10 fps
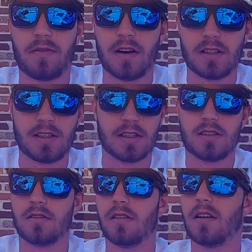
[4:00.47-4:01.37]
difference,
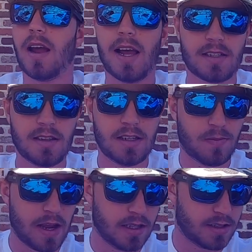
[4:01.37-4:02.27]
just casting these
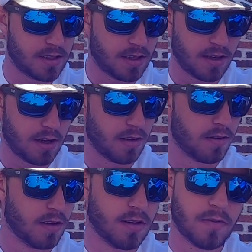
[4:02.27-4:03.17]
baits.
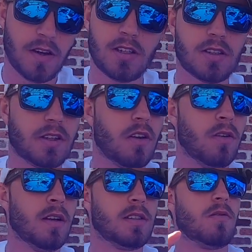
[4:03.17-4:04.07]
Fishing
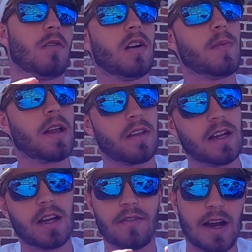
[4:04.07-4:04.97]
slow isn't really my
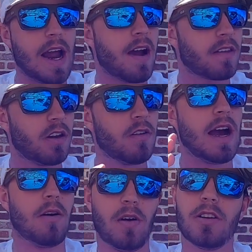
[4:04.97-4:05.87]
thing. If I have to do
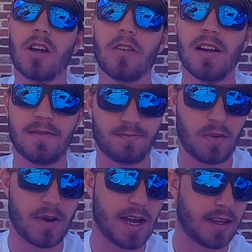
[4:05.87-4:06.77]
it, I will do it,
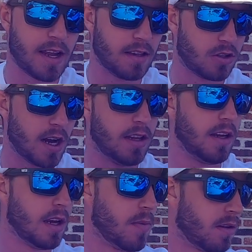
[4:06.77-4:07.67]
but I tend to try to
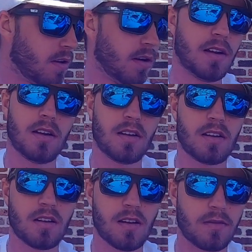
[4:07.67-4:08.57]
get them to
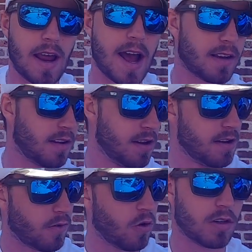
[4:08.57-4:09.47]
react.
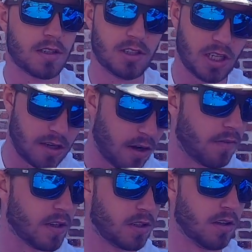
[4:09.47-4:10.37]
Of course, the jig, you're
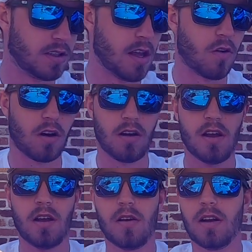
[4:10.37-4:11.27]
gonna fish a little slower.
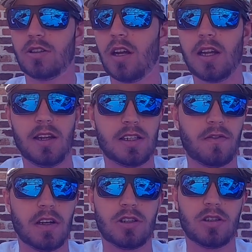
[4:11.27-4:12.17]
I try to get these
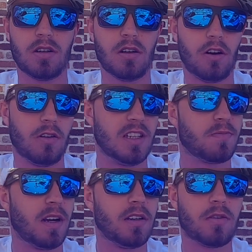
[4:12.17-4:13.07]
fish in early
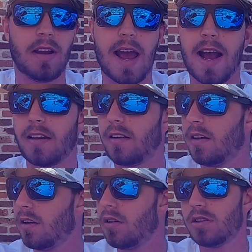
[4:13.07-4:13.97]
spring to
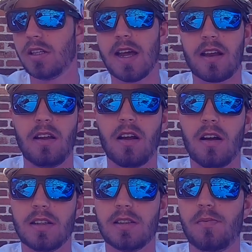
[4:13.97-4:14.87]
react, and usually that can
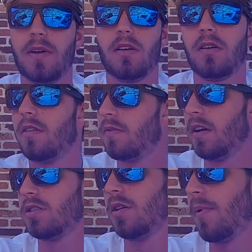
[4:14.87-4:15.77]
cause the bigger fish